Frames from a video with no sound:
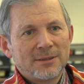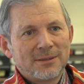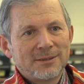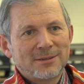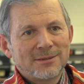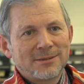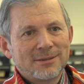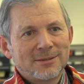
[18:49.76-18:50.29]

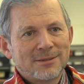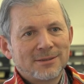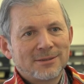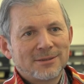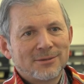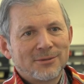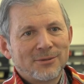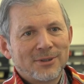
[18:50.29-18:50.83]
This this
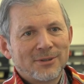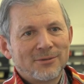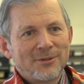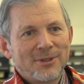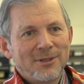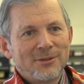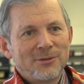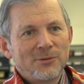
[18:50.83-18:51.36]
is a re
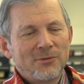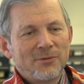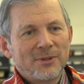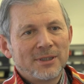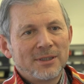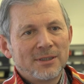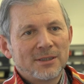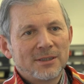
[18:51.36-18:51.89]
really good
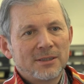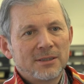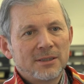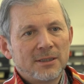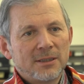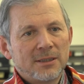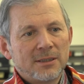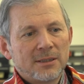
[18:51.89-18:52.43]
thing, and
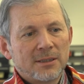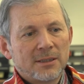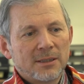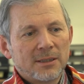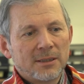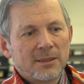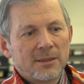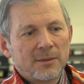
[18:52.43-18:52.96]

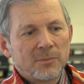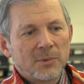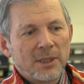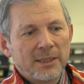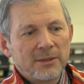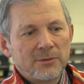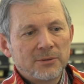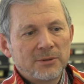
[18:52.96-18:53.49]
uh, I'm
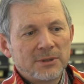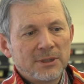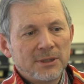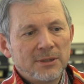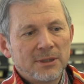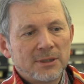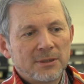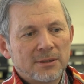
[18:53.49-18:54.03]
glad to
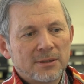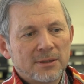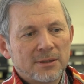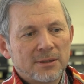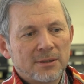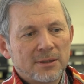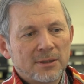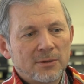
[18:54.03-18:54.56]
see that.
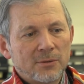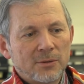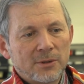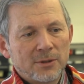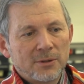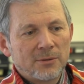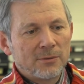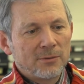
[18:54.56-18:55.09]
Uh,
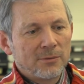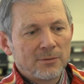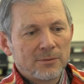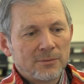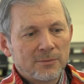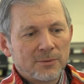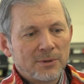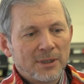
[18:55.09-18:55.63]
according to
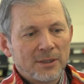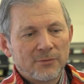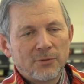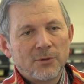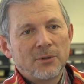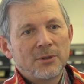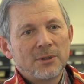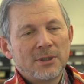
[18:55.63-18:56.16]
what I've
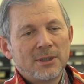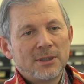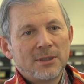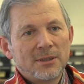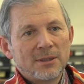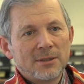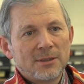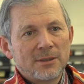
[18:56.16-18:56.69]
heard,
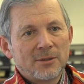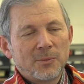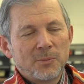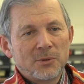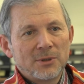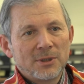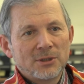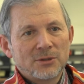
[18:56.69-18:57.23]
the
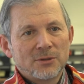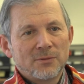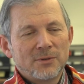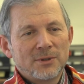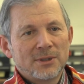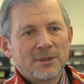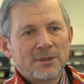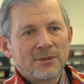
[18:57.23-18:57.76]
reputation of
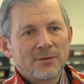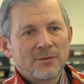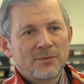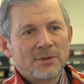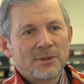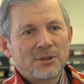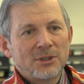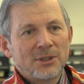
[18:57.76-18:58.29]
the of
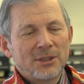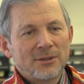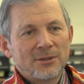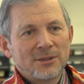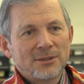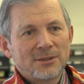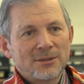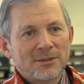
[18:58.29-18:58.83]
the chair
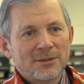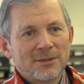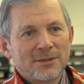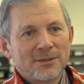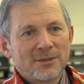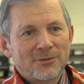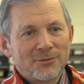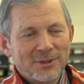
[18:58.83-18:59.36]
is
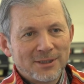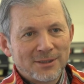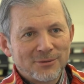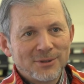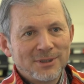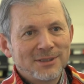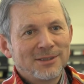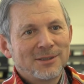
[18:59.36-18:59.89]
uh,
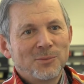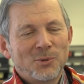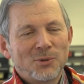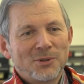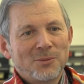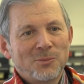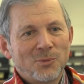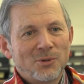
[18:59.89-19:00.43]
increasing
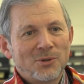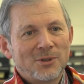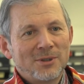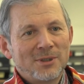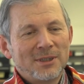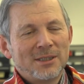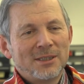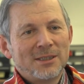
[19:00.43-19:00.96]
more and more.
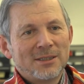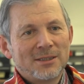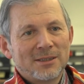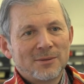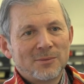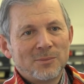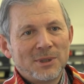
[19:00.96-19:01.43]
That